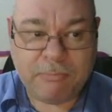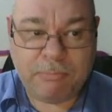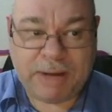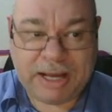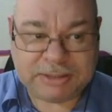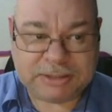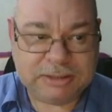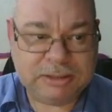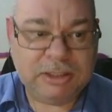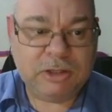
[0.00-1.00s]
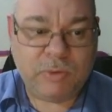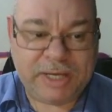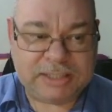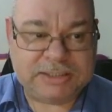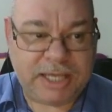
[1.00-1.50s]
but we're
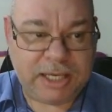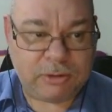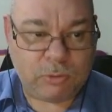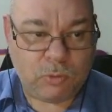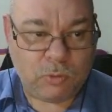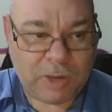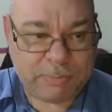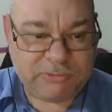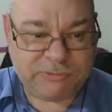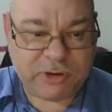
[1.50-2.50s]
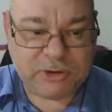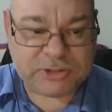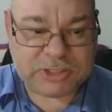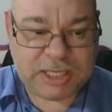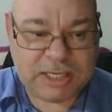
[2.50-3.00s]
going to take Weapon
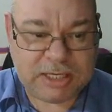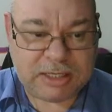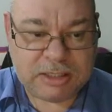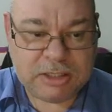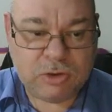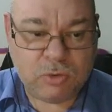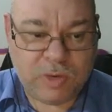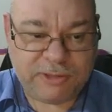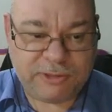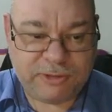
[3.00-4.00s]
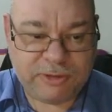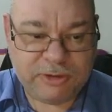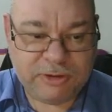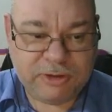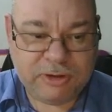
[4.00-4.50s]
Focus here with
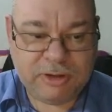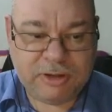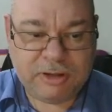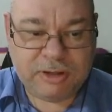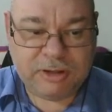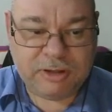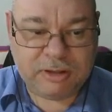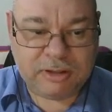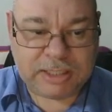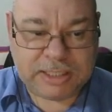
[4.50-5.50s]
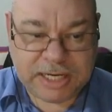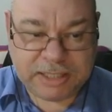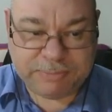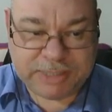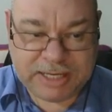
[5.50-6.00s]

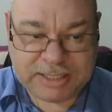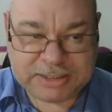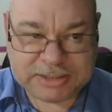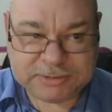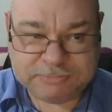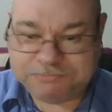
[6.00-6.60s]
Kinetic Blast.